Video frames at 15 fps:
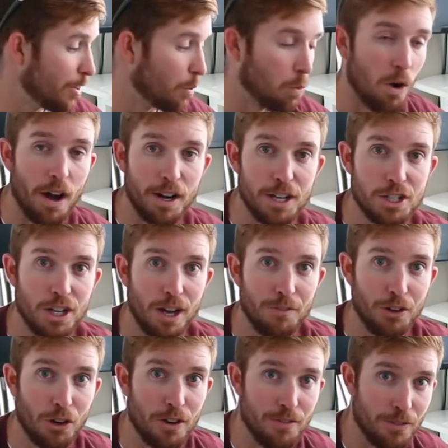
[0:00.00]
the wattage
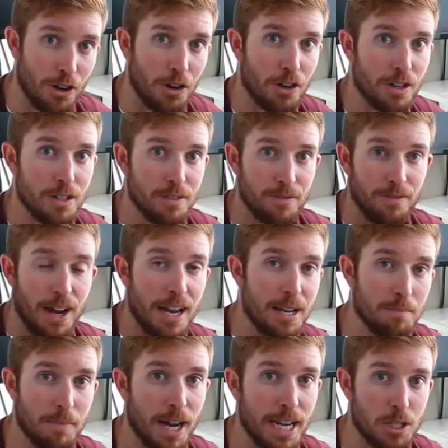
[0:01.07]
of your inverter
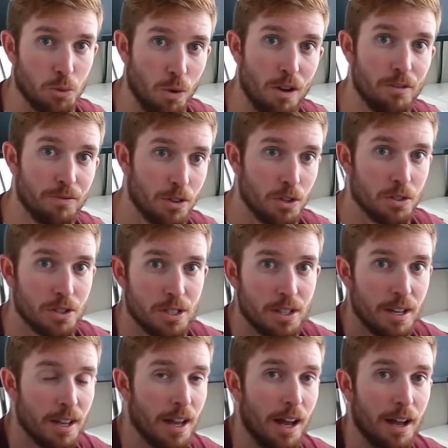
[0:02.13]
divided by twelve volts
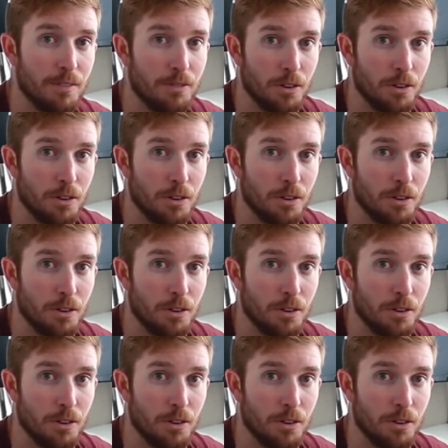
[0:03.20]
uh,